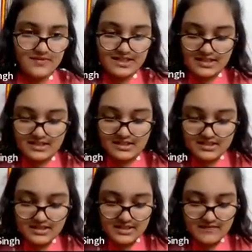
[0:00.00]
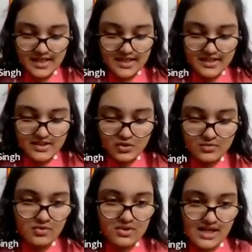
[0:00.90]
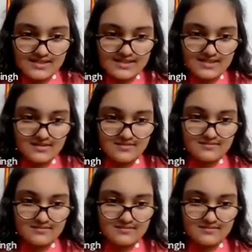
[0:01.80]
we'll divide two more classes.